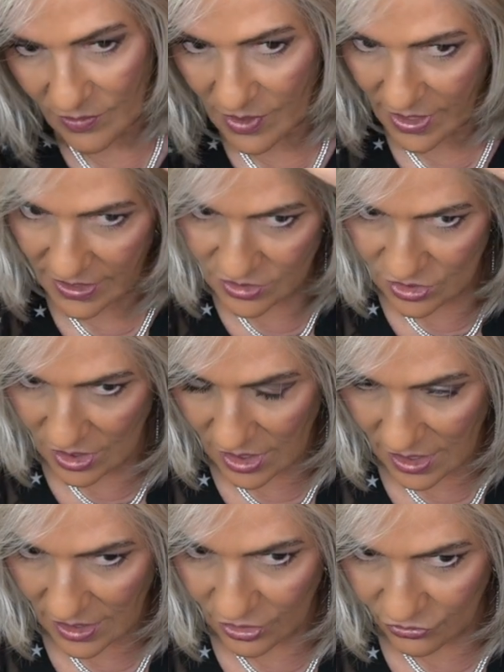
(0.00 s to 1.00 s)
a
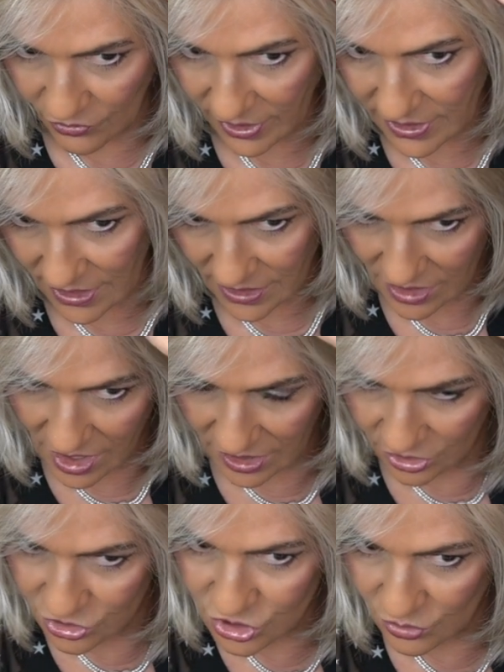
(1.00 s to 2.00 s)
uh, gradient
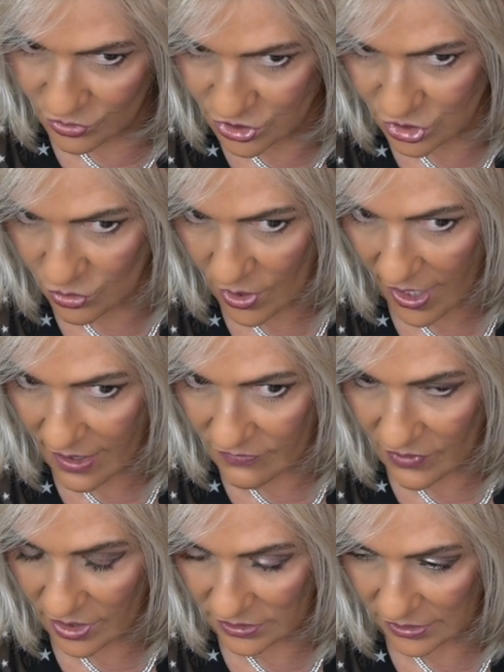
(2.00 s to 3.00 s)
color. So we do
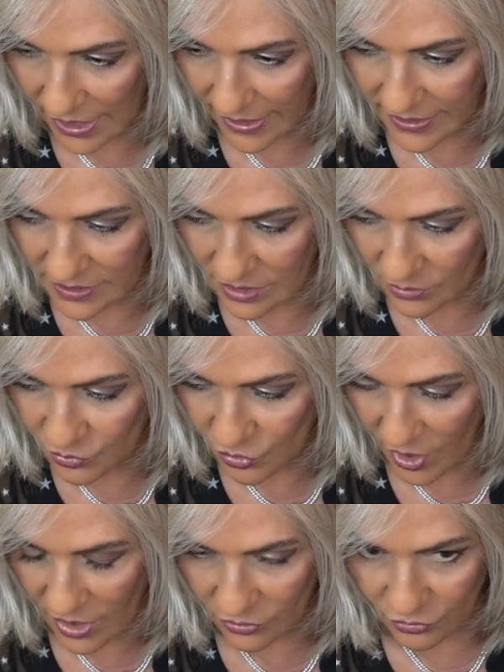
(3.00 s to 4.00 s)
have a light
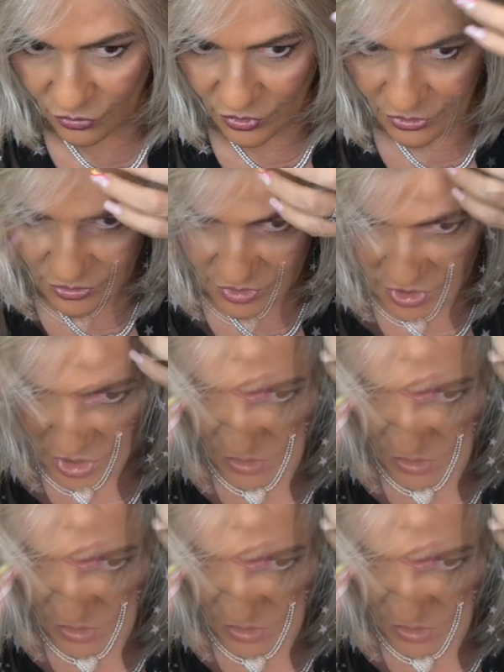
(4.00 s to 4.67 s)
brown root